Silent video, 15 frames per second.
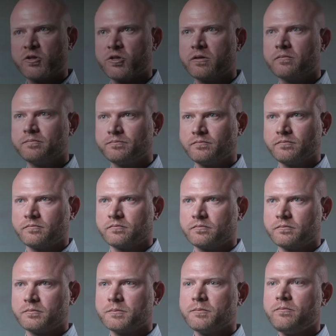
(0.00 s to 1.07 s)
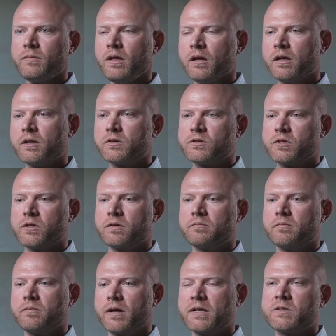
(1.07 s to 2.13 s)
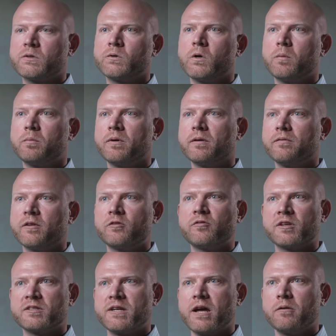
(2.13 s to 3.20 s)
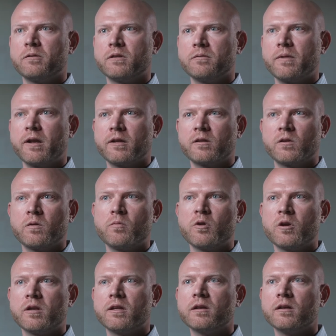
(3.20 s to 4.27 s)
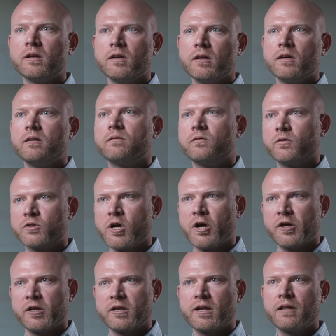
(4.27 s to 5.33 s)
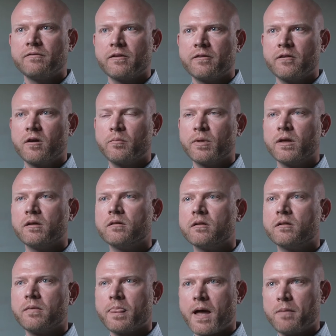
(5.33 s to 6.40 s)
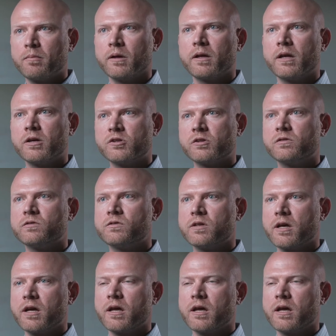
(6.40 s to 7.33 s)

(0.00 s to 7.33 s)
emission. It is an isotope of interest now in the medical community for targeted alpha therapy applications.